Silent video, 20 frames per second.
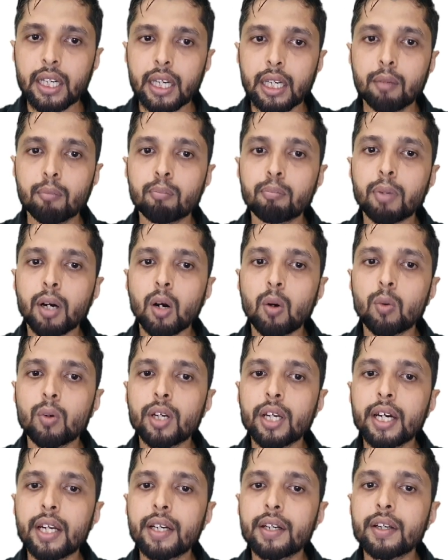
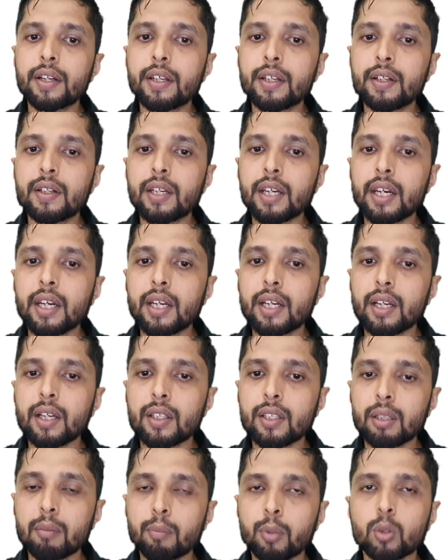impound and retain
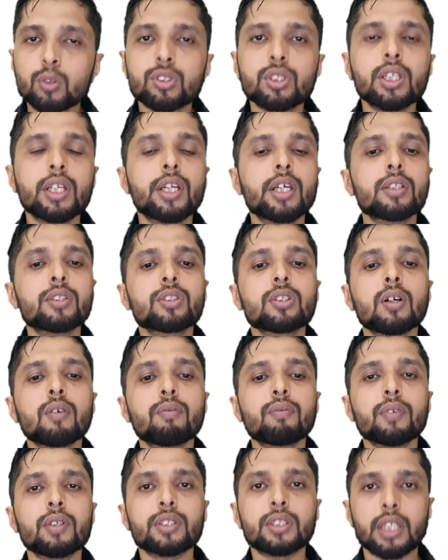the proceedings of
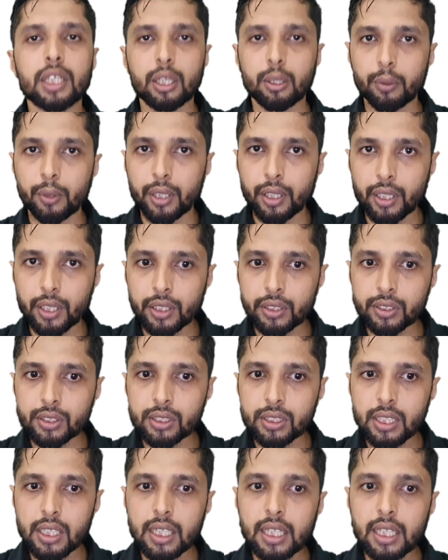securities,